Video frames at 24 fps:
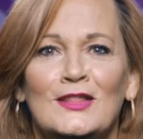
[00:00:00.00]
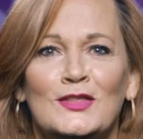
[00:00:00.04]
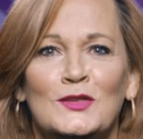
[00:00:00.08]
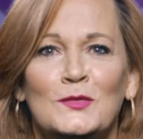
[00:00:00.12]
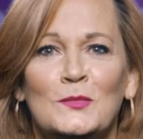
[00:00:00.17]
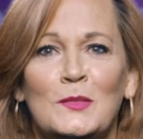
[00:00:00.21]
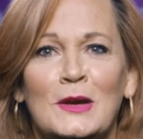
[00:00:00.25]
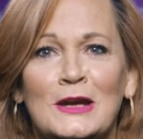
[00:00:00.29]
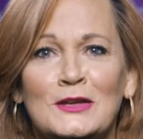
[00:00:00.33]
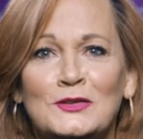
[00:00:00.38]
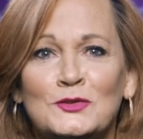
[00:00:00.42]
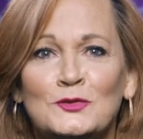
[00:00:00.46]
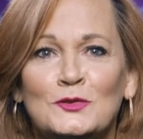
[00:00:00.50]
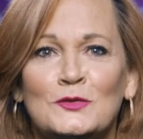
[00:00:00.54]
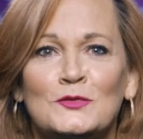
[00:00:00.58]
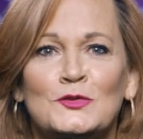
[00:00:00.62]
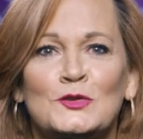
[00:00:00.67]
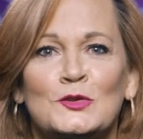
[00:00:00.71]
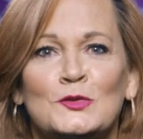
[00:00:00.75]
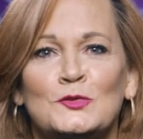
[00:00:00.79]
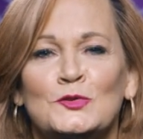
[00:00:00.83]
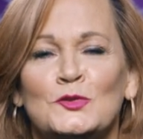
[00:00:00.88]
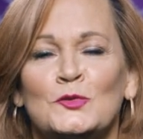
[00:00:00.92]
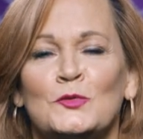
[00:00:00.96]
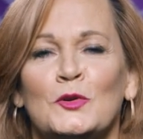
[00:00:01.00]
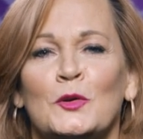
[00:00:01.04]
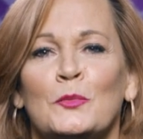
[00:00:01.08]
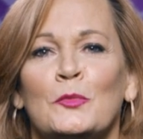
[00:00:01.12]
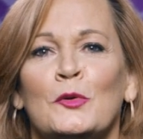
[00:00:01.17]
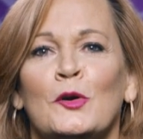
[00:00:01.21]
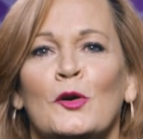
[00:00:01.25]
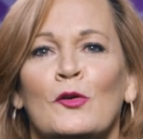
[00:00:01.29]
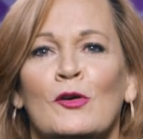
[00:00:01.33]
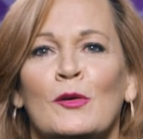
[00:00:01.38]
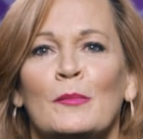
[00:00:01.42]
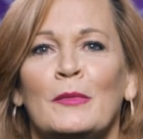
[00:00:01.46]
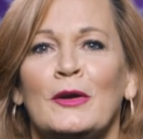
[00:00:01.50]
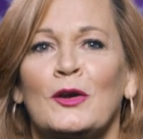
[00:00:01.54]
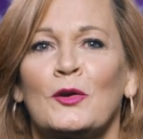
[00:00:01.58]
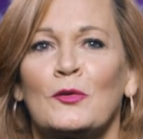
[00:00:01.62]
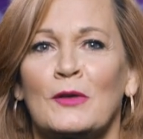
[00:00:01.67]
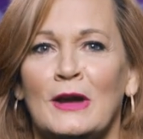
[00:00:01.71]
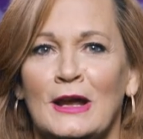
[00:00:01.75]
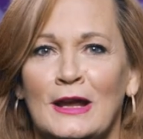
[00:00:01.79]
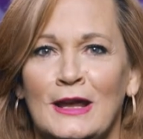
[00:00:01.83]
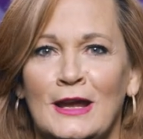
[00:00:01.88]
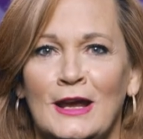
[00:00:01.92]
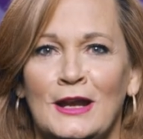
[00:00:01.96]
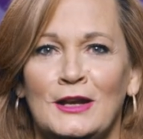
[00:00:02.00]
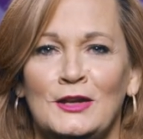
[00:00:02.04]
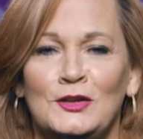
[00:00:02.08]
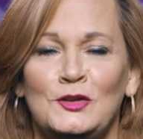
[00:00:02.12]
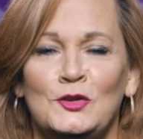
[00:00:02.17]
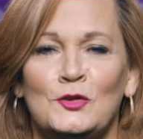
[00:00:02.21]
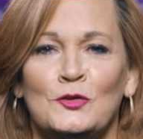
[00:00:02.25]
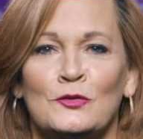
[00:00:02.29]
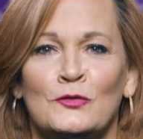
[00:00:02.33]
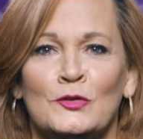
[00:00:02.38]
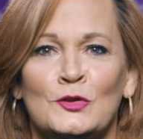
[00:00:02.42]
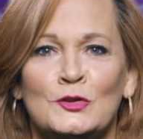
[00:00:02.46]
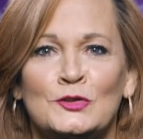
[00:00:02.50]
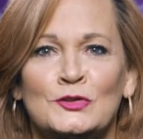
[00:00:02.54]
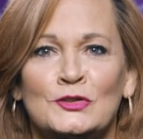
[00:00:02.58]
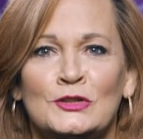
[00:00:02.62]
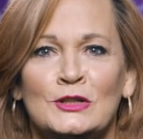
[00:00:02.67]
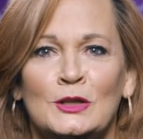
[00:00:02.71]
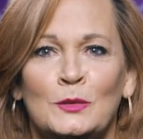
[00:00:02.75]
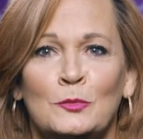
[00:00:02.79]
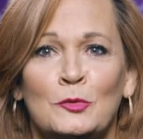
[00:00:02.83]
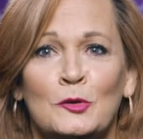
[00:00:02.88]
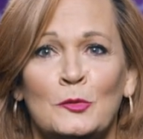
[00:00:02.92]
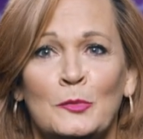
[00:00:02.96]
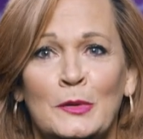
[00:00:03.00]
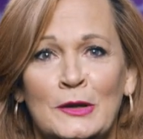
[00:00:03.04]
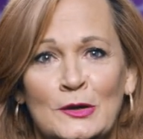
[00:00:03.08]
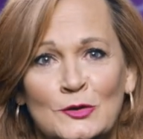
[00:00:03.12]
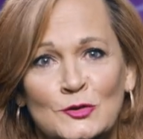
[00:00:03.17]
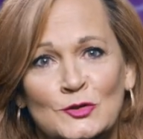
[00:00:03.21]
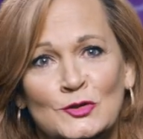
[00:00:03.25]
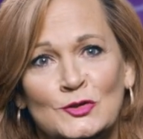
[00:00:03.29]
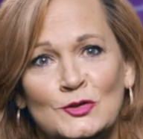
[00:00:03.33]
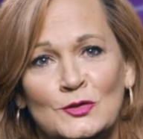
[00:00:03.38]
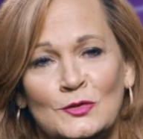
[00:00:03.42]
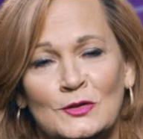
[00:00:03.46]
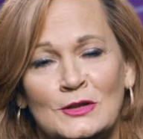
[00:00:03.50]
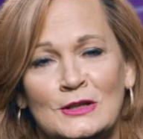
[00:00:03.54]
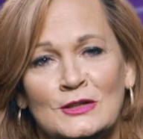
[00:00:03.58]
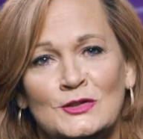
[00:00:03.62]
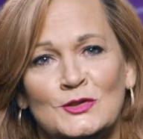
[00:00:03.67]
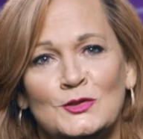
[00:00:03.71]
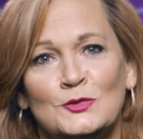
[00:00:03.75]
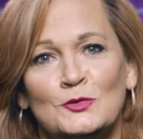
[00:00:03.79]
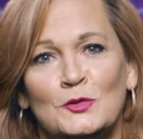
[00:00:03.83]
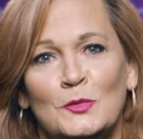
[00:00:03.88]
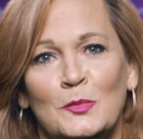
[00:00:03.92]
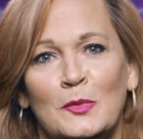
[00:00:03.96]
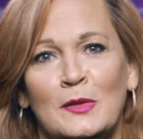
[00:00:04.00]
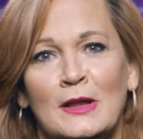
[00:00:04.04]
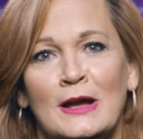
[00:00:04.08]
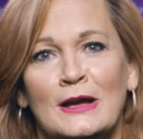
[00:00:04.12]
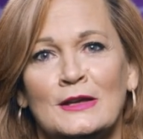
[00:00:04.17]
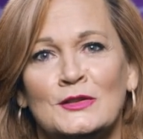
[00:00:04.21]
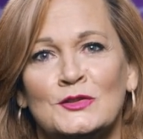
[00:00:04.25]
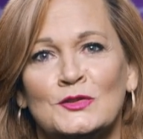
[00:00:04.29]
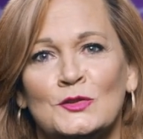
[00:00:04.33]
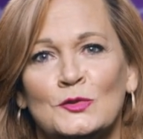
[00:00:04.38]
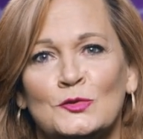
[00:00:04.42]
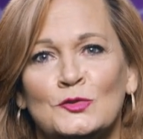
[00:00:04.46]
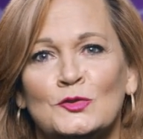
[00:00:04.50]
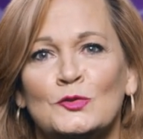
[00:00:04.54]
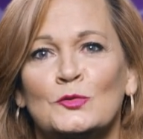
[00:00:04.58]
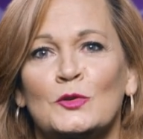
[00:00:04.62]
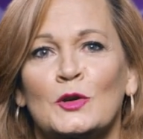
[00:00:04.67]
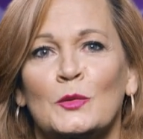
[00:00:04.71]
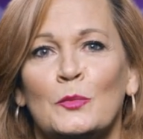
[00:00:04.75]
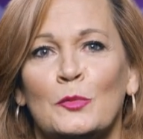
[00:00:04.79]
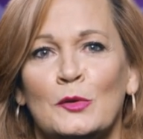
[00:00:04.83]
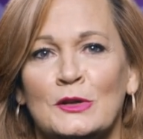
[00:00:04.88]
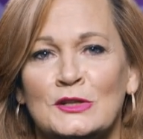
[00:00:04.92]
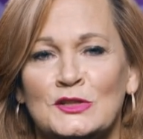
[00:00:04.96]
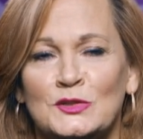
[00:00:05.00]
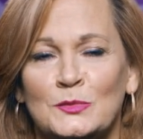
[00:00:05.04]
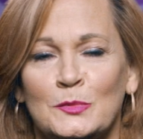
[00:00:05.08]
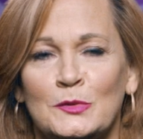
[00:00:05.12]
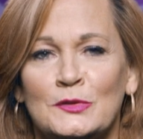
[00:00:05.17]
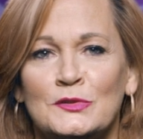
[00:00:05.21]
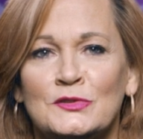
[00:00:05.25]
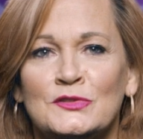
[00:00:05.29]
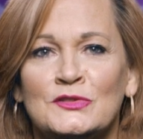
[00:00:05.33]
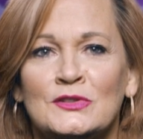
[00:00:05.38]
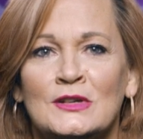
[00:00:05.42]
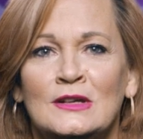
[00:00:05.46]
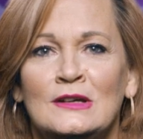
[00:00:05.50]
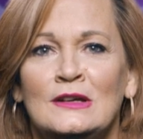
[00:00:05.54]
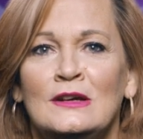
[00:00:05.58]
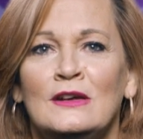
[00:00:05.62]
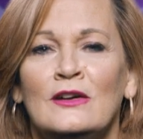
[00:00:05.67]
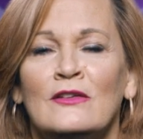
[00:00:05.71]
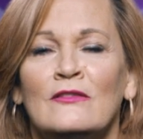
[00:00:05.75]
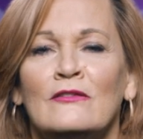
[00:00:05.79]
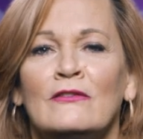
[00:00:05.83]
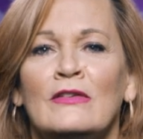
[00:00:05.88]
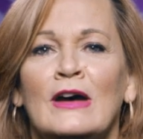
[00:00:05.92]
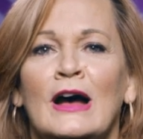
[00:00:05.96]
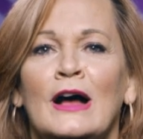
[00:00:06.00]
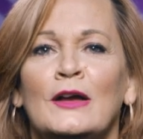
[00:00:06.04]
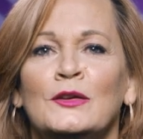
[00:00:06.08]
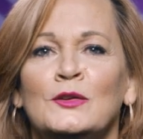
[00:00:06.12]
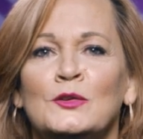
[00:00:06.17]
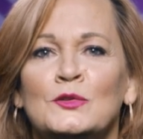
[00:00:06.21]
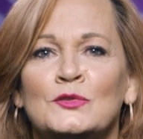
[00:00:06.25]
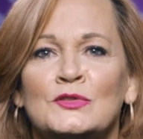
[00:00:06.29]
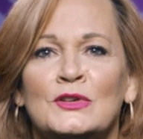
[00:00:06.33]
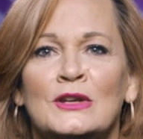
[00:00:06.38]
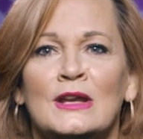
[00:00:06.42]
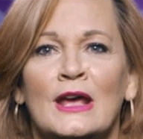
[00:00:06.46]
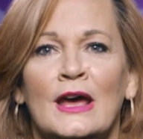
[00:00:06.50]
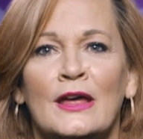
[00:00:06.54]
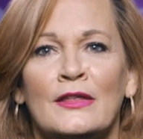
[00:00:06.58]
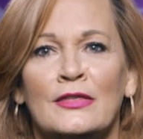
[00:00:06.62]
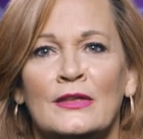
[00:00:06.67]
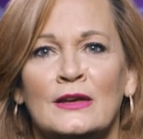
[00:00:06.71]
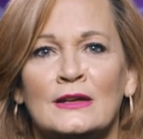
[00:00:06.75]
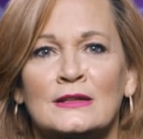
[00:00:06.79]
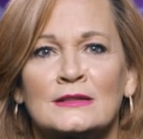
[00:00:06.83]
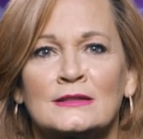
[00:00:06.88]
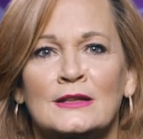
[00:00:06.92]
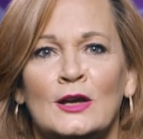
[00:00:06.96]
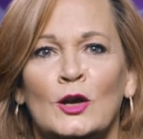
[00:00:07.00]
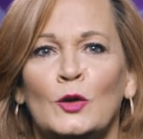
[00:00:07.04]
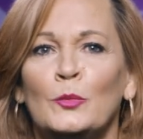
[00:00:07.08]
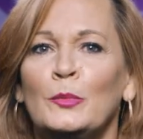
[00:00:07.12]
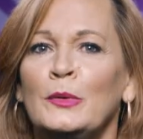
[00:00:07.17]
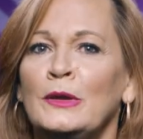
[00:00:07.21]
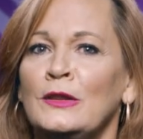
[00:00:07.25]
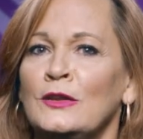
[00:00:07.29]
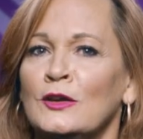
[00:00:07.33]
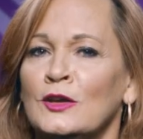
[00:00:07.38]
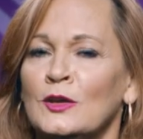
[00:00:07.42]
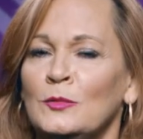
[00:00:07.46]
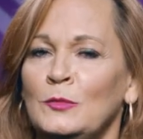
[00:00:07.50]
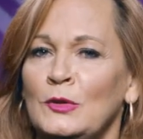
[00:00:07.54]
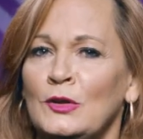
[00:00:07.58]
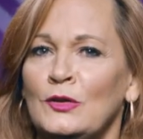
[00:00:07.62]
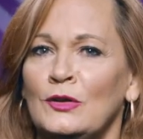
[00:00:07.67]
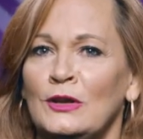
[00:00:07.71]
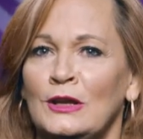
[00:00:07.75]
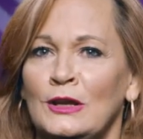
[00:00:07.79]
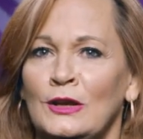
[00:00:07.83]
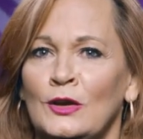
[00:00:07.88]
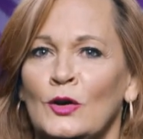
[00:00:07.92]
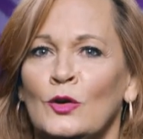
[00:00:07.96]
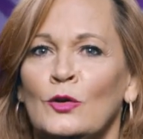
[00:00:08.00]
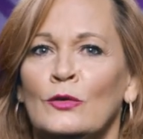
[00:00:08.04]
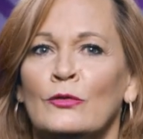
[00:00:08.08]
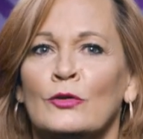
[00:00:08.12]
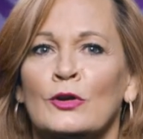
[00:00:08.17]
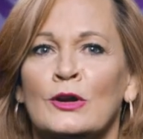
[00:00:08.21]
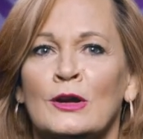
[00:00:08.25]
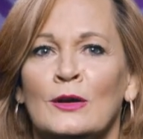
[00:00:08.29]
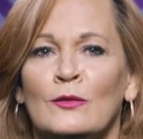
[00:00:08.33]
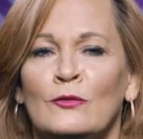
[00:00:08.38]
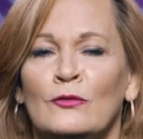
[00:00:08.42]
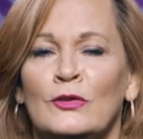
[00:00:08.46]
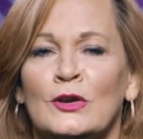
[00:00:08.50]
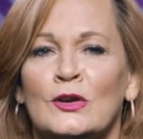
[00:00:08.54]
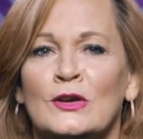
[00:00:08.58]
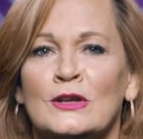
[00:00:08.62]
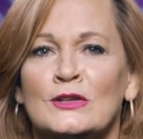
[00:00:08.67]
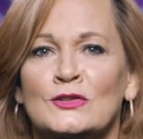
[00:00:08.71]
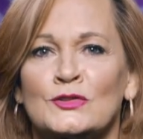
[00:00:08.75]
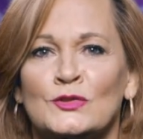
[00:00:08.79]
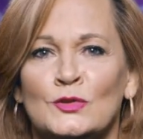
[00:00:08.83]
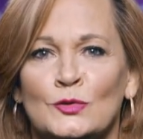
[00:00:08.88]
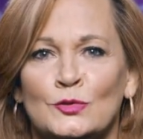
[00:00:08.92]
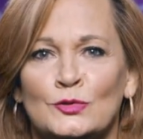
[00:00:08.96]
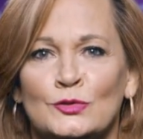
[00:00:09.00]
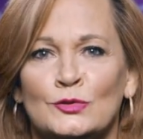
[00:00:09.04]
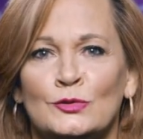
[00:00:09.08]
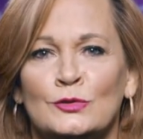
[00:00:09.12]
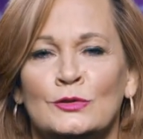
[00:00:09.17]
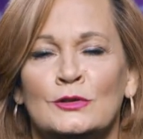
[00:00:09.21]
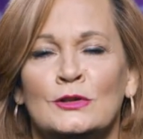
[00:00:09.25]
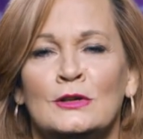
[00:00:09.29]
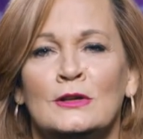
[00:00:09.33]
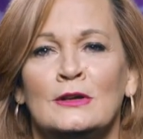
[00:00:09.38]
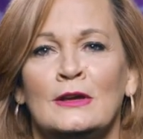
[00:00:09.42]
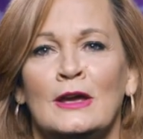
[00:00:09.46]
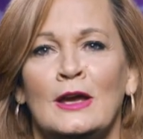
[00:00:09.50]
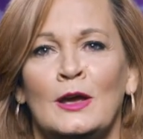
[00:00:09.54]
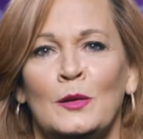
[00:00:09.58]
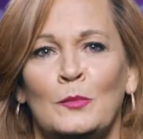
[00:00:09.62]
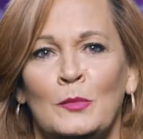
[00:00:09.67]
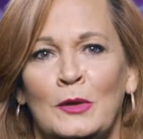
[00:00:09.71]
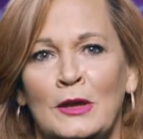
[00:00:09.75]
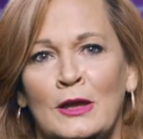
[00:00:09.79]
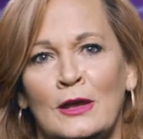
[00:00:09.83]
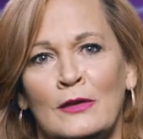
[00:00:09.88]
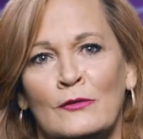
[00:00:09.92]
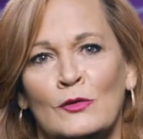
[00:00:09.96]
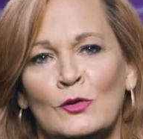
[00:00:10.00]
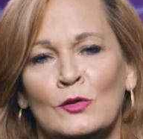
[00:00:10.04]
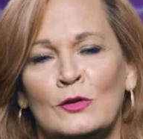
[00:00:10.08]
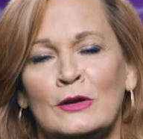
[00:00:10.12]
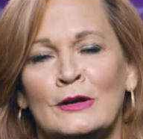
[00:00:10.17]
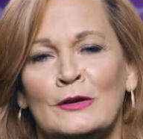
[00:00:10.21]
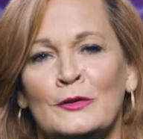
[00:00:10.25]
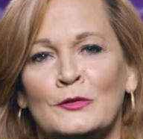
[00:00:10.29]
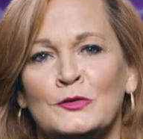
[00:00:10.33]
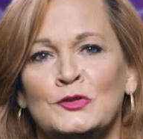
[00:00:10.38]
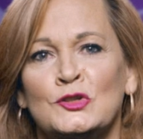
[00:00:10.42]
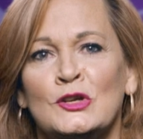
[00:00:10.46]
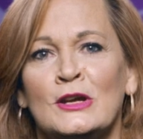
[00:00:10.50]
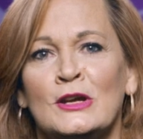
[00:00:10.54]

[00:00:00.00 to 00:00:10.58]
The Master of Social Work program at Grand Canyon University prepares students to apply social work principles, values, and ethics, helping the community overcome various social and behavioral health